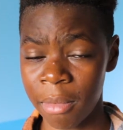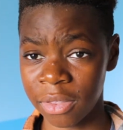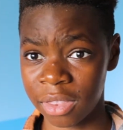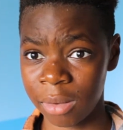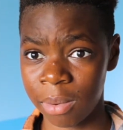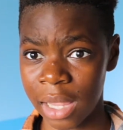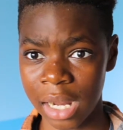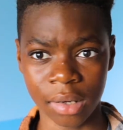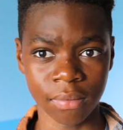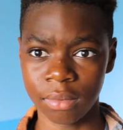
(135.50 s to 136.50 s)
monthly
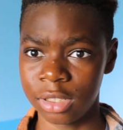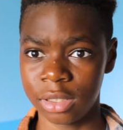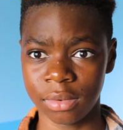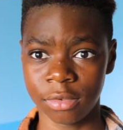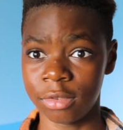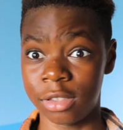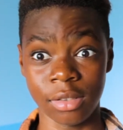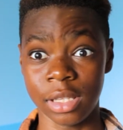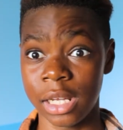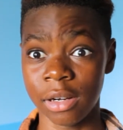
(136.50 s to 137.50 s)
plan, which
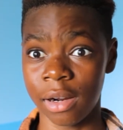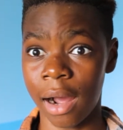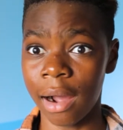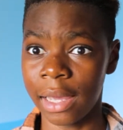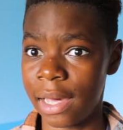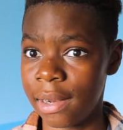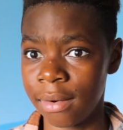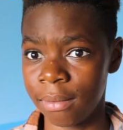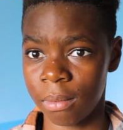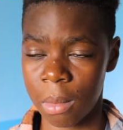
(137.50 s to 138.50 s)
is there
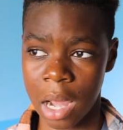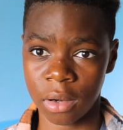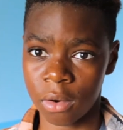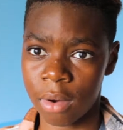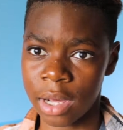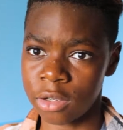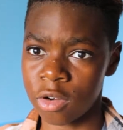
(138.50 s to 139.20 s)
again. I don't know why